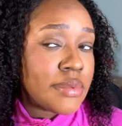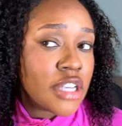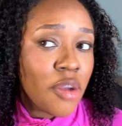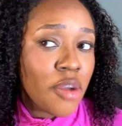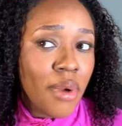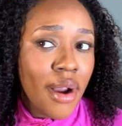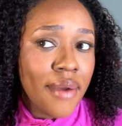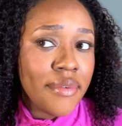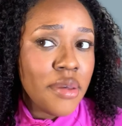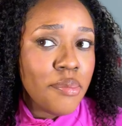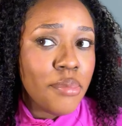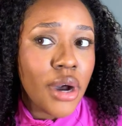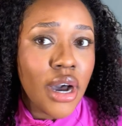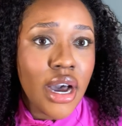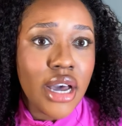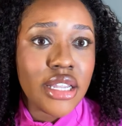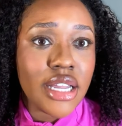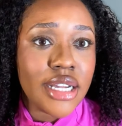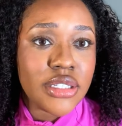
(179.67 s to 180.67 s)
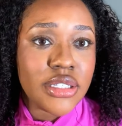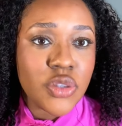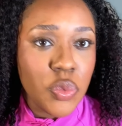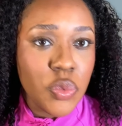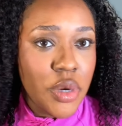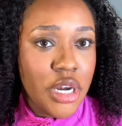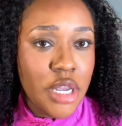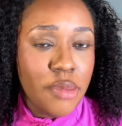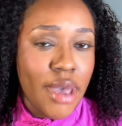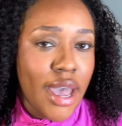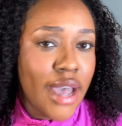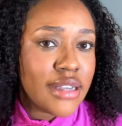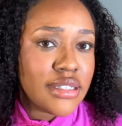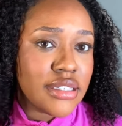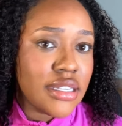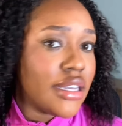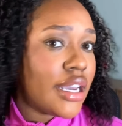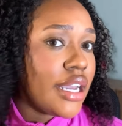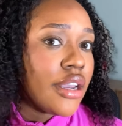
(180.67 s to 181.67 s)
I probably bought like 20 packs
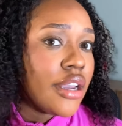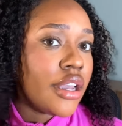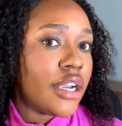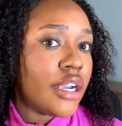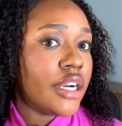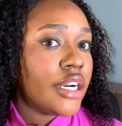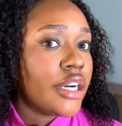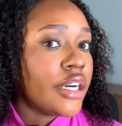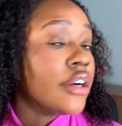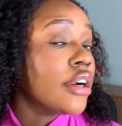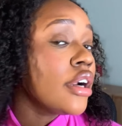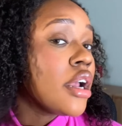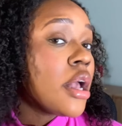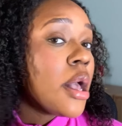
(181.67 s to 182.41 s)
of that hair